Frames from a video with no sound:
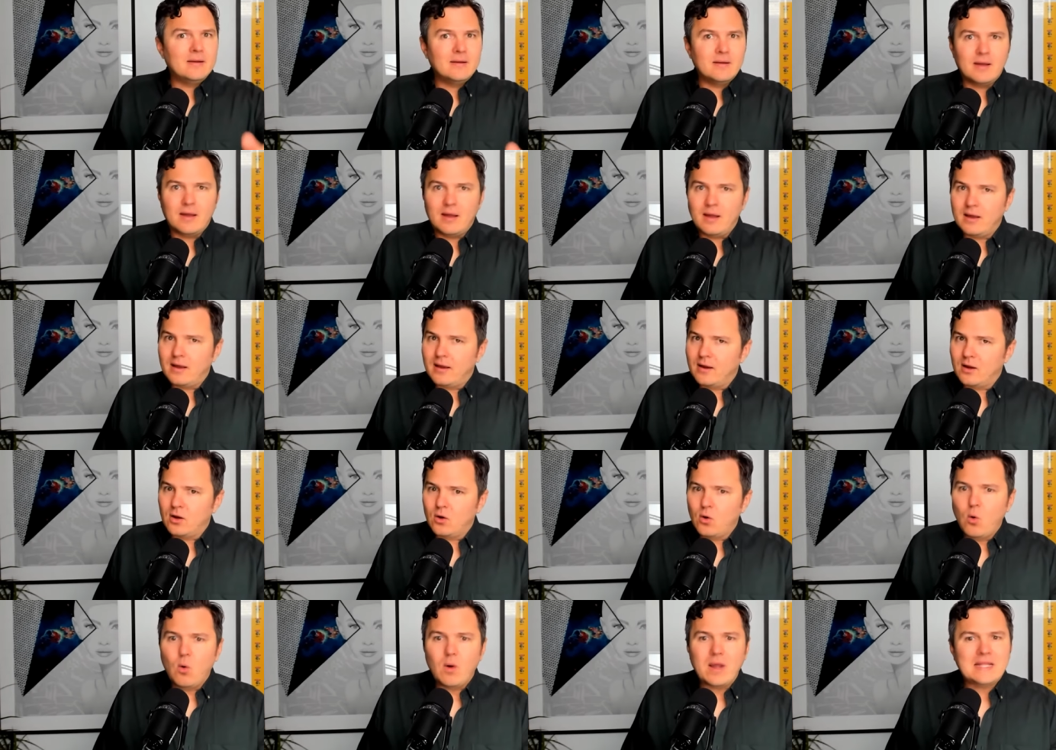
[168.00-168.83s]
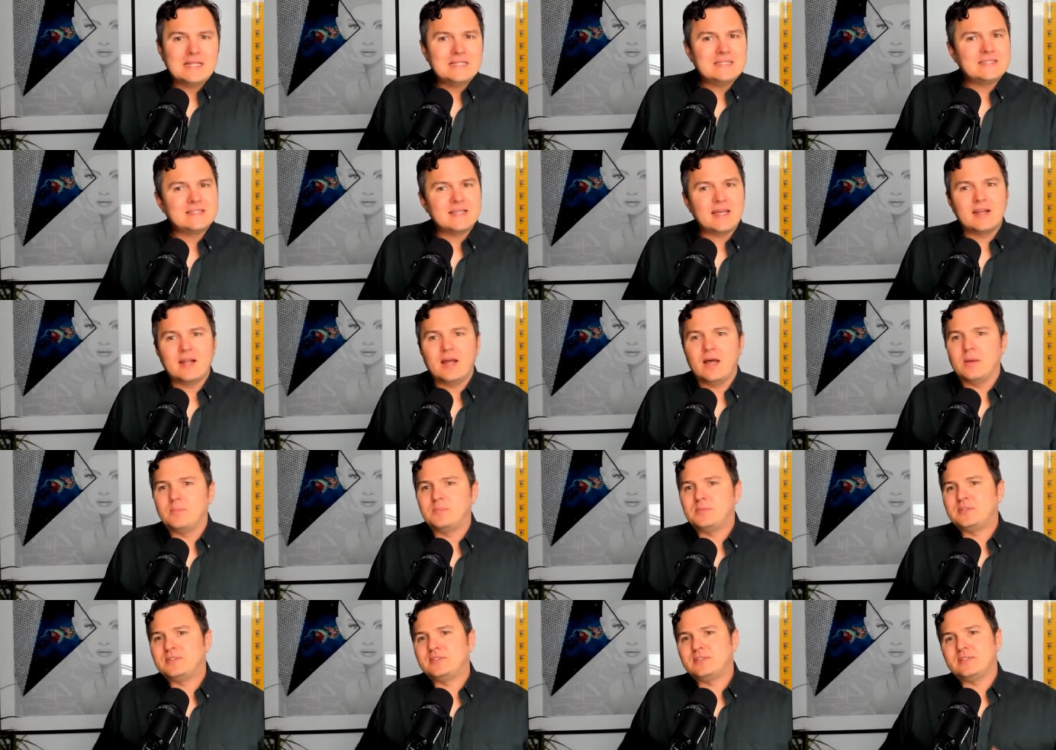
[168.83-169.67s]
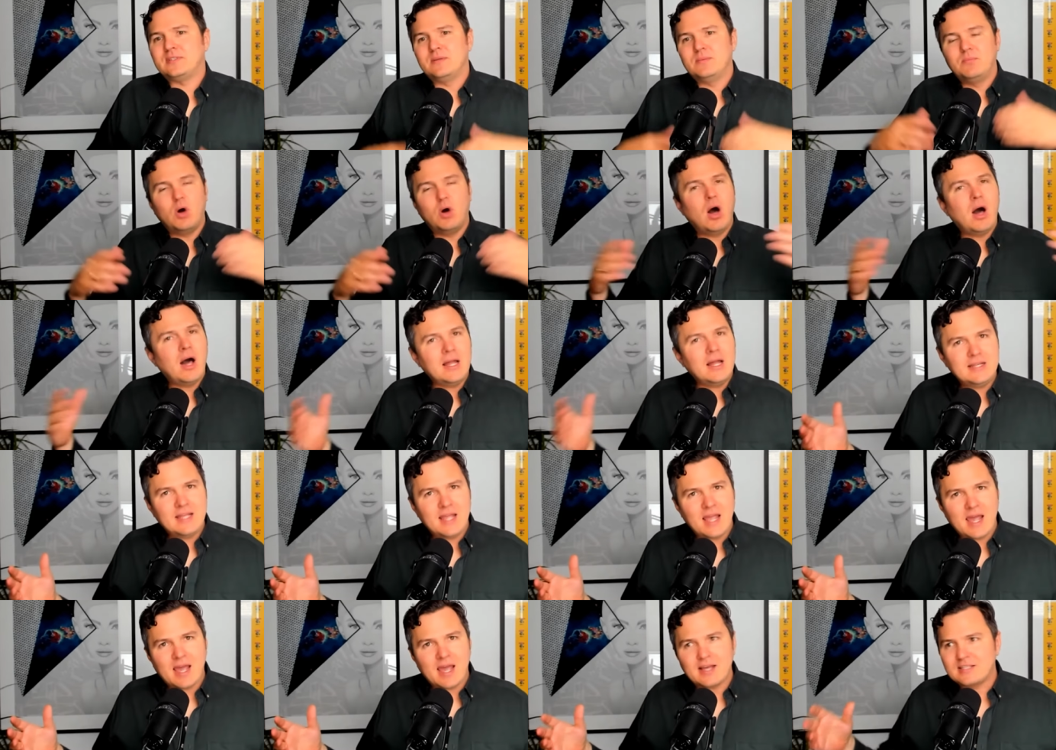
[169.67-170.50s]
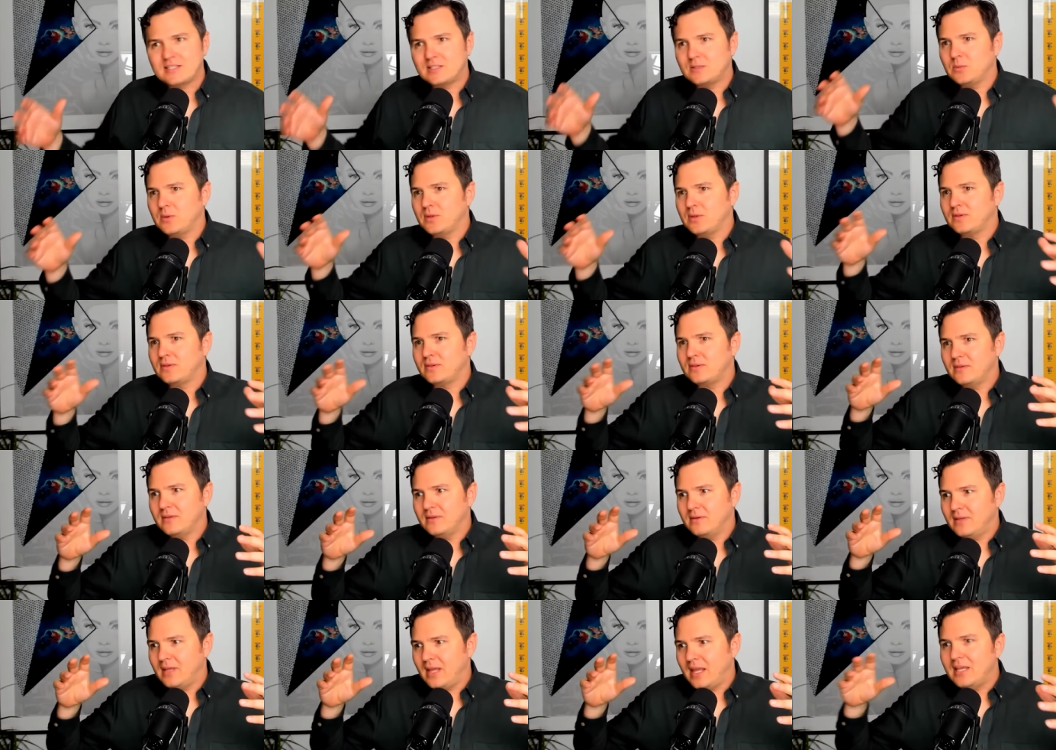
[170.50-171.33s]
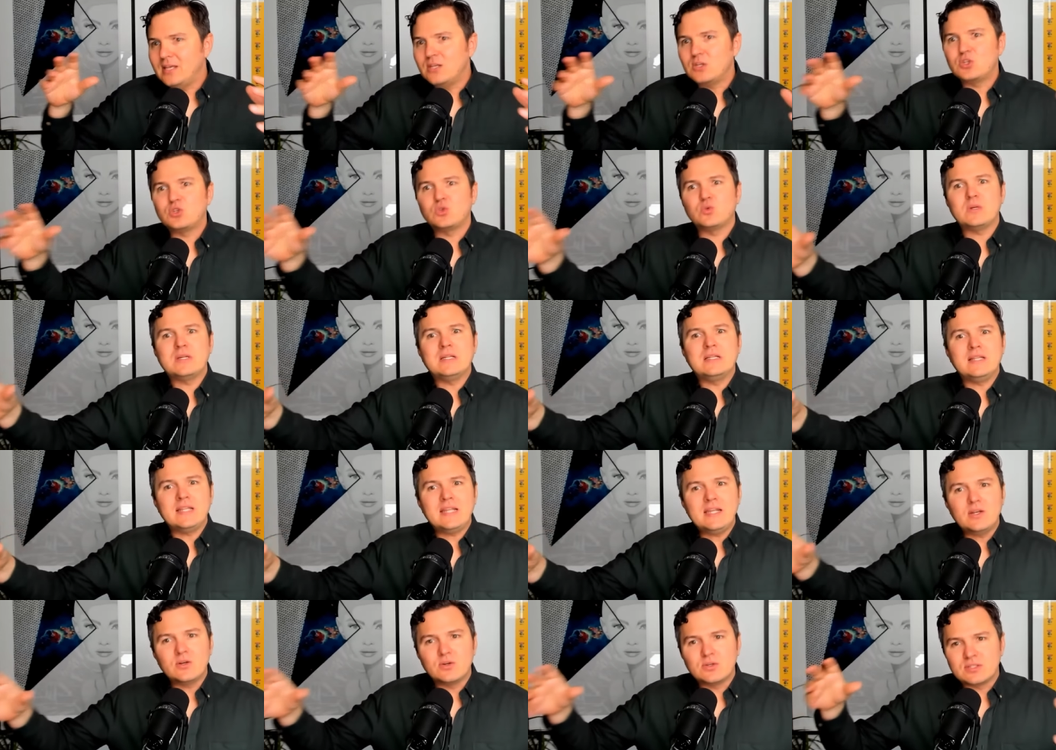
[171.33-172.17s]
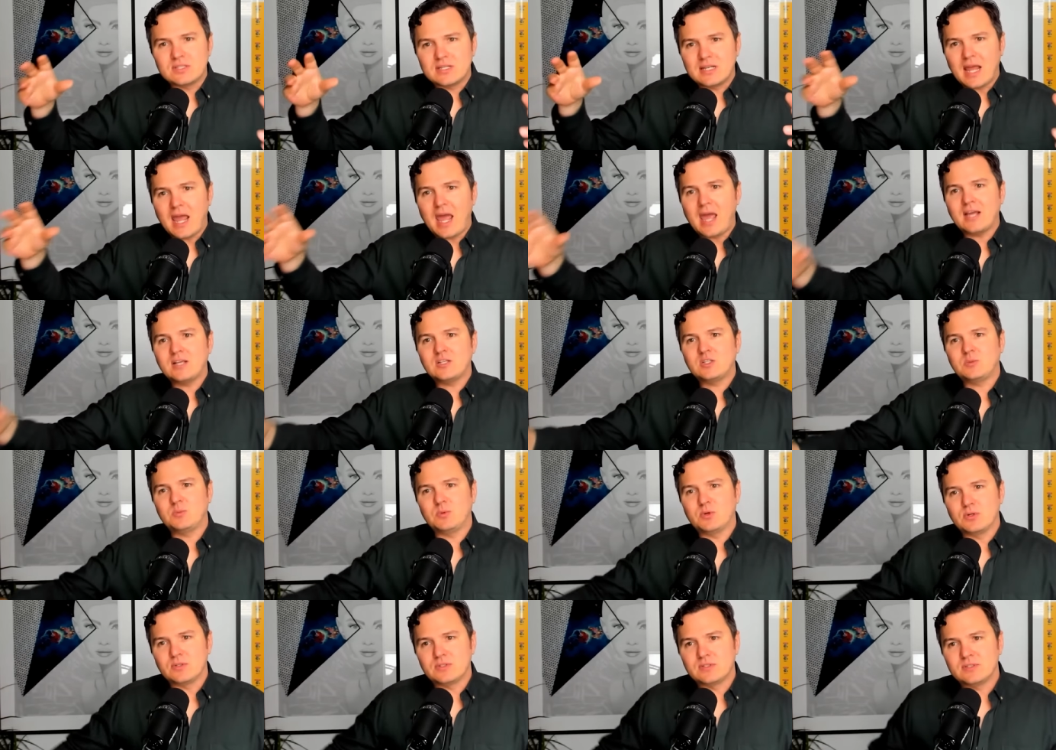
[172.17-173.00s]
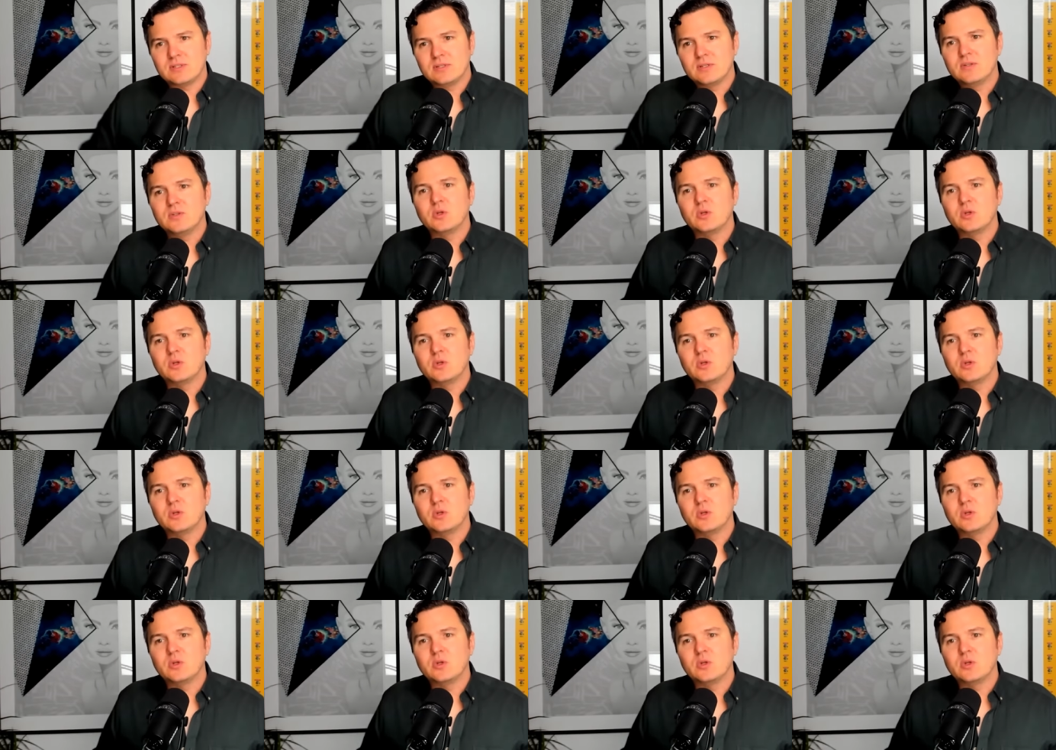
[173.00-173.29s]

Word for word: Uh, coin setups, podcasts with industry leaders and experts.